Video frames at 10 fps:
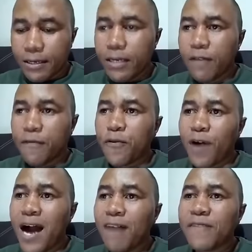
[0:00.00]
If you
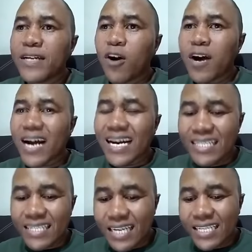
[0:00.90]
have an
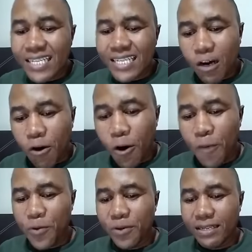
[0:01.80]
organization in a
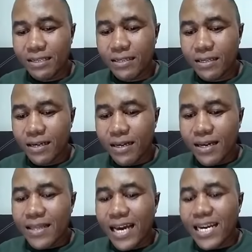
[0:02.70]
community
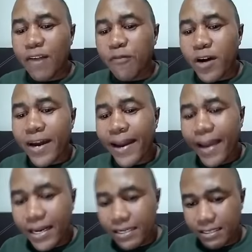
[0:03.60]
that
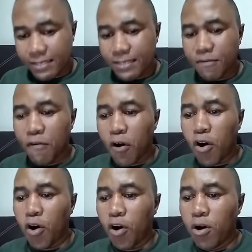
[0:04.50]
advocates
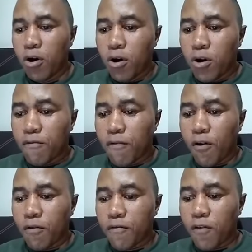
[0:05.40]
for,
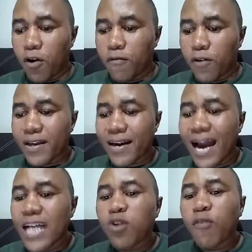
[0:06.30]
for, for, for the
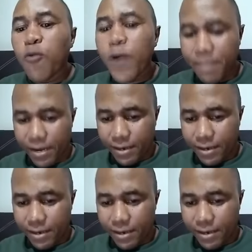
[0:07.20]
rights of women,